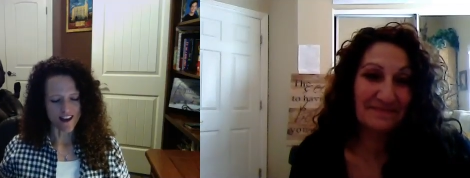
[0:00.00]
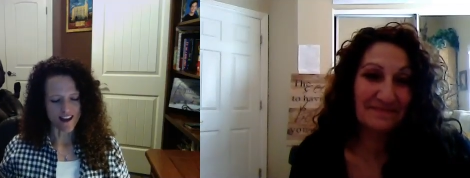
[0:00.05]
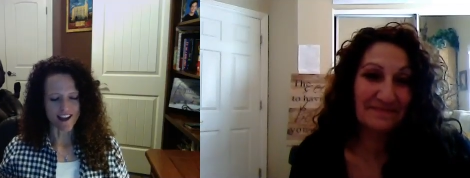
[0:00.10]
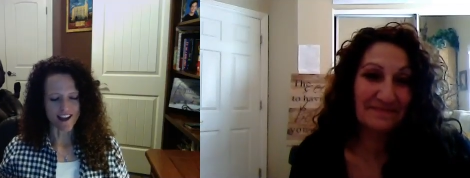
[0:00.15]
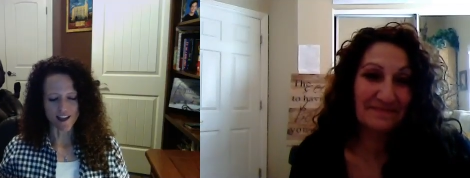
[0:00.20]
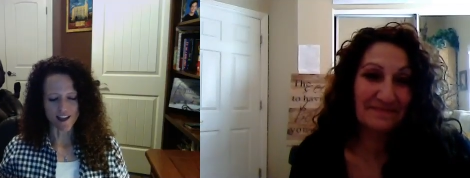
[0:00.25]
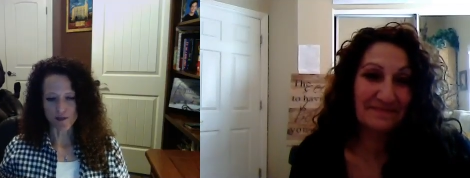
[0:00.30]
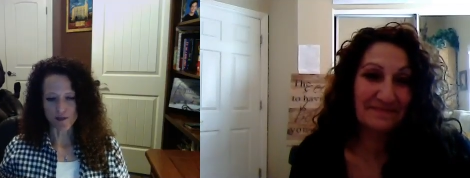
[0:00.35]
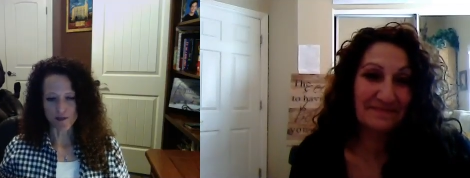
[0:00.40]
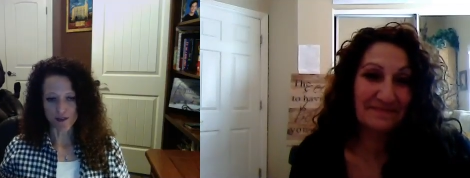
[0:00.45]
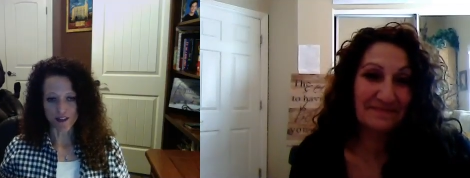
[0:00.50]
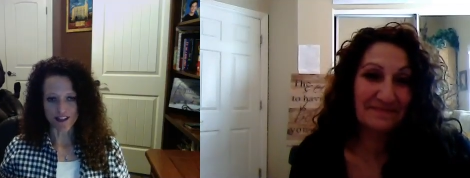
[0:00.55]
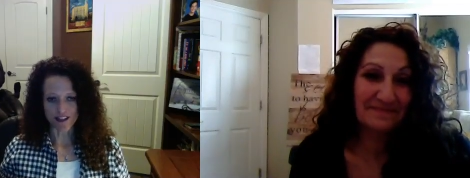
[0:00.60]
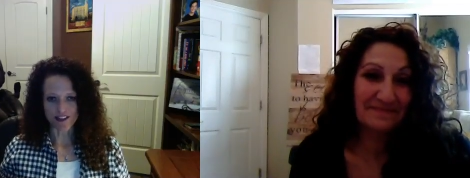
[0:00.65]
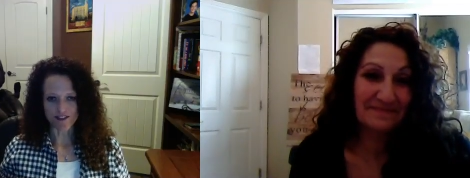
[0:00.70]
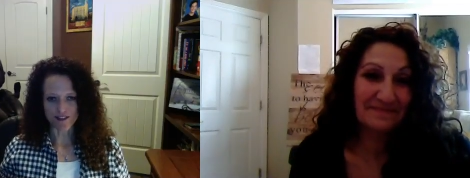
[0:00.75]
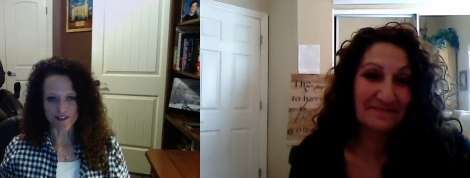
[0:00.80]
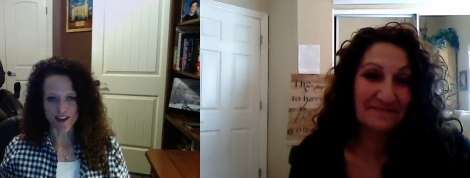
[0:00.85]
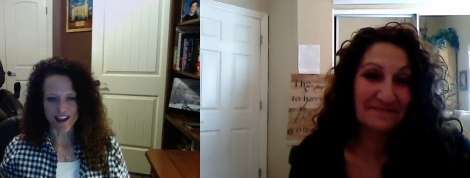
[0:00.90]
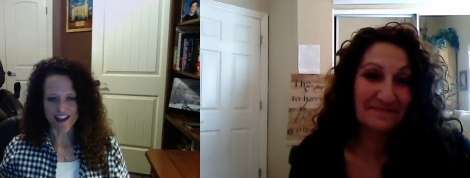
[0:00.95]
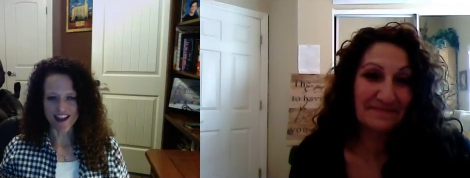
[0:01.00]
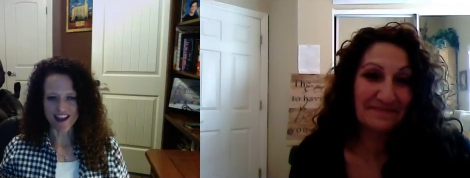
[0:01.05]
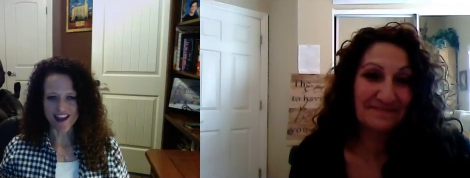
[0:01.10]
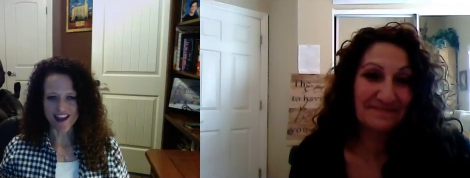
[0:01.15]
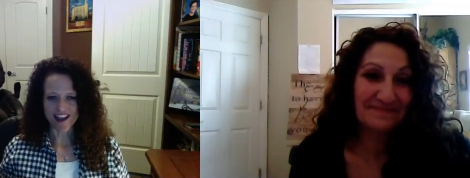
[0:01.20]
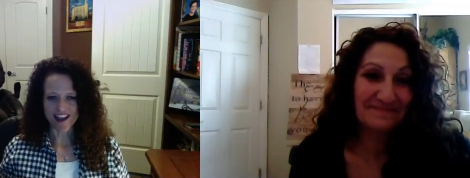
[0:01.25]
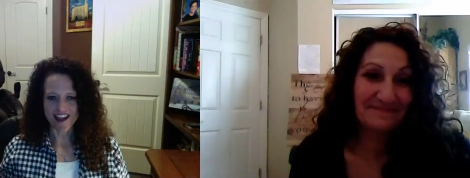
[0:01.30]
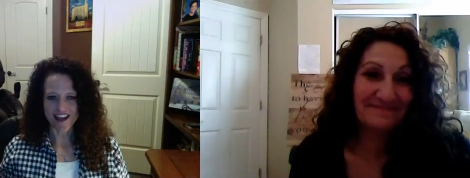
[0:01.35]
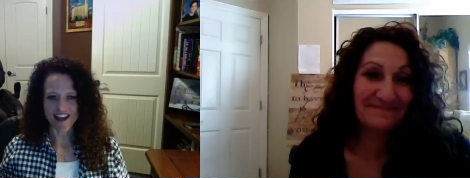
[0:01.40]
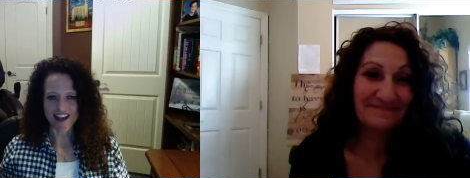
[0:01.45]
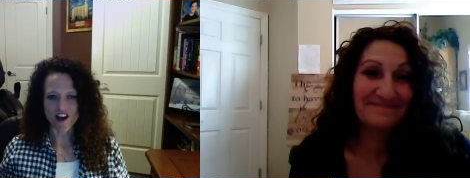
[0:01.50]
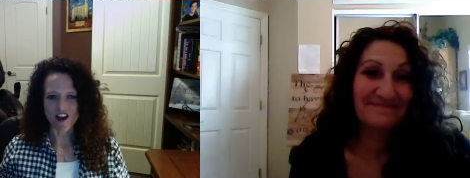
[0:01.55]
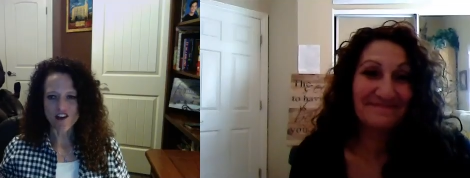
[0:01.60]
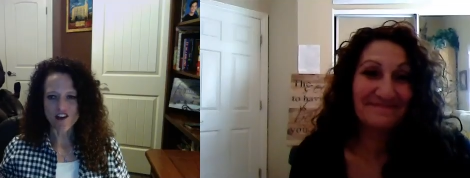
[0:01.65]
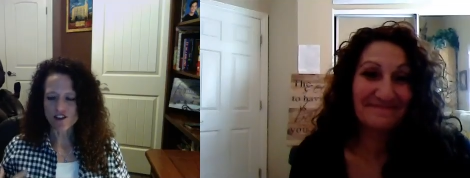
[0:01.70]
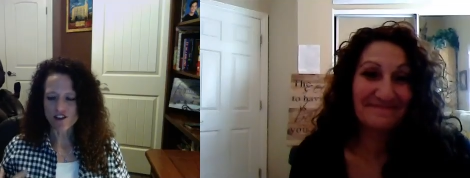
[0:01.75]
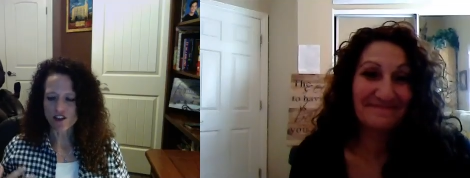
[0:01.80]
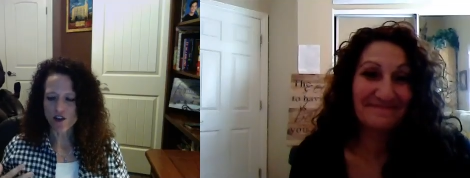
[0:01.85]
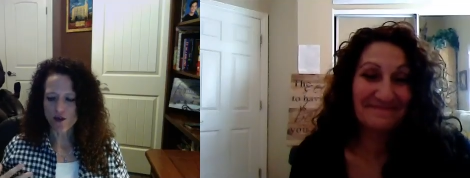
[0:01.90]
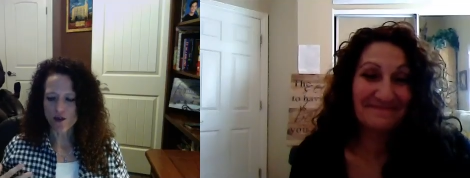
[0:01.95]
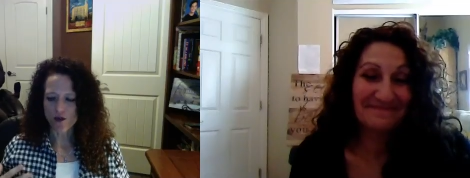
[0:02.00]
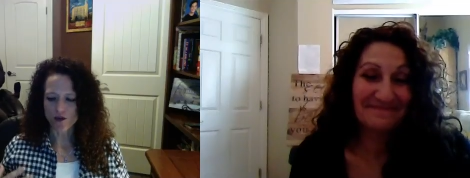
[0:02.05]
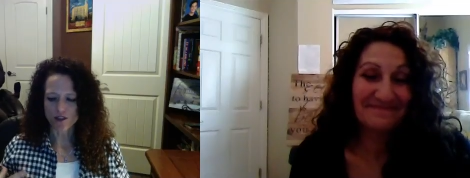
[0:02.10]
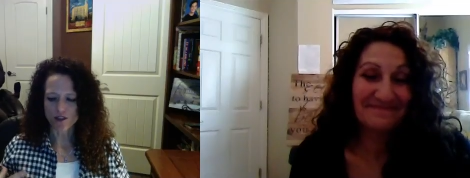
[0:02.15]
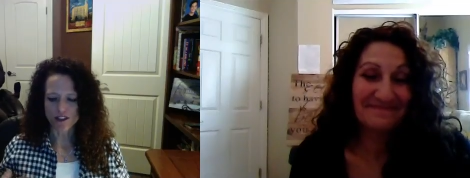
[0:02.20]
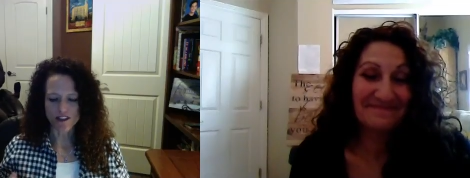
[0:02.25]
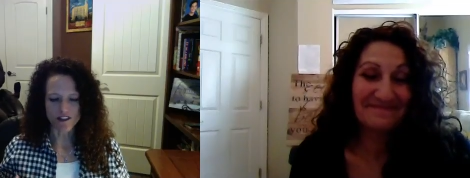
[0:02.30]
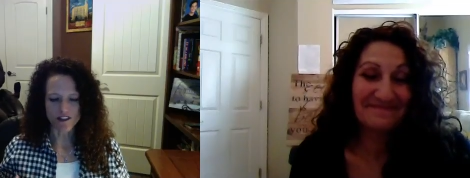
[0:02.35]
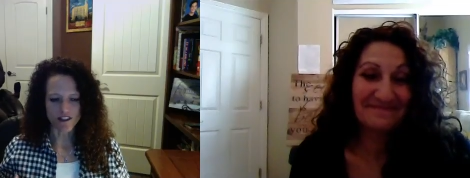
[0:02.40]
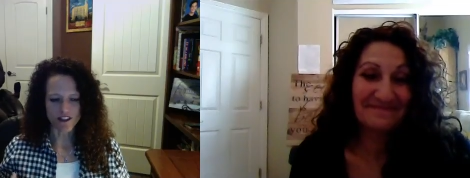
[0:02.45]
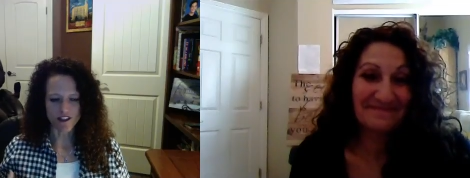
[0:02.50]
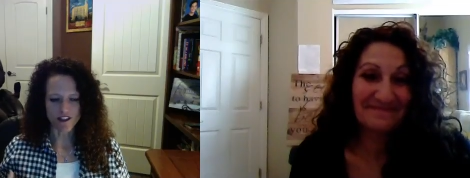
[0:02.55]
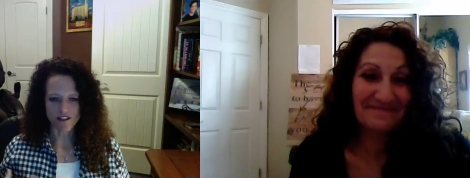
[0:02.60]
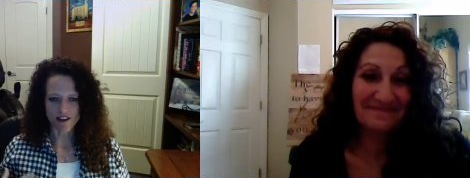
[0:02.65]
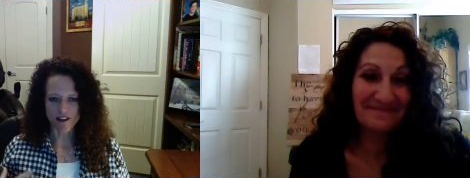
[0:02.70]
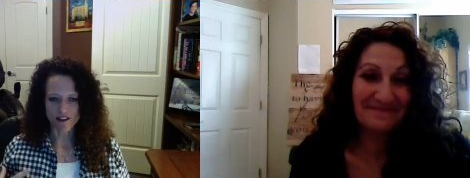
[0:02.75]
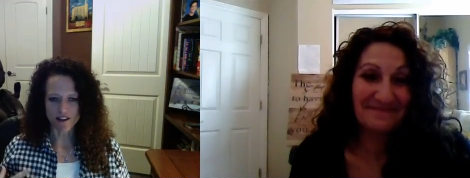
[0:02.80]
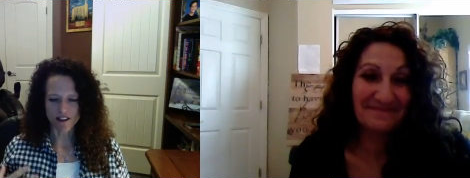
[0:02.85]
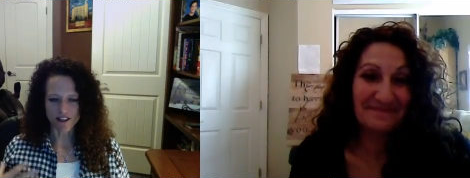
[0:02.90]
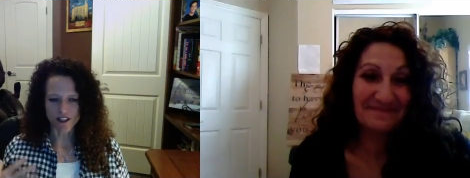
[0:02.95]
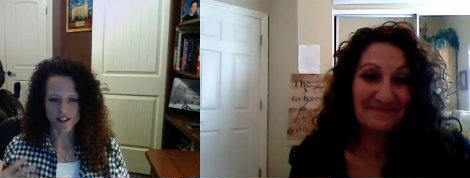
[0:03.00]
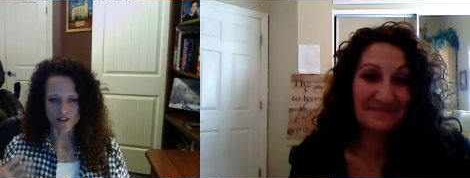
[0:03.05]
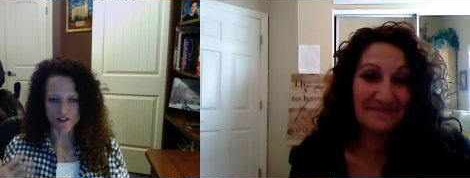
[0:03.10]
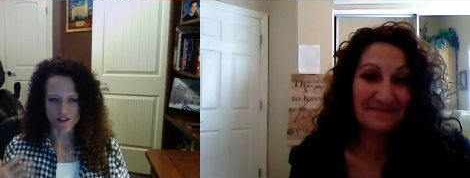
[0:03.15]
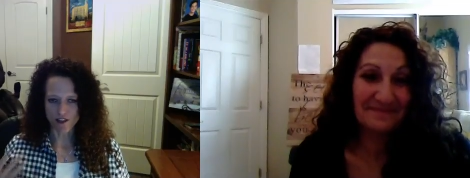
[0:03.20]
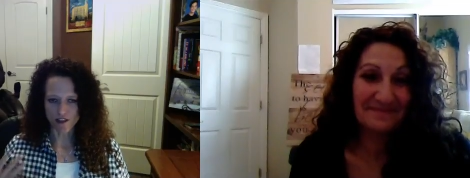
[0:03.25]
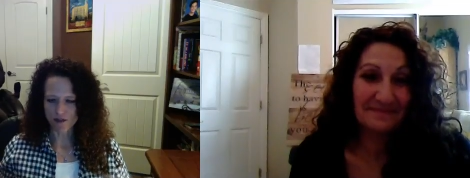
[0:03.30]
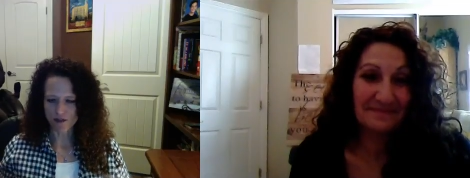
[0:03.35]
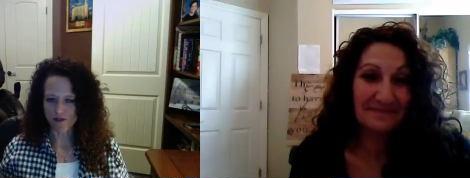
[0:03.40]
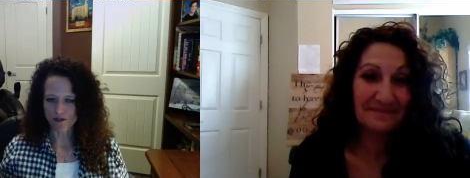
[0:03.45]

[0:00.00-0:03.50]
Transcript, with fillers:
Speaker 1: I could breathe, right? And I also just looking around it just filled me full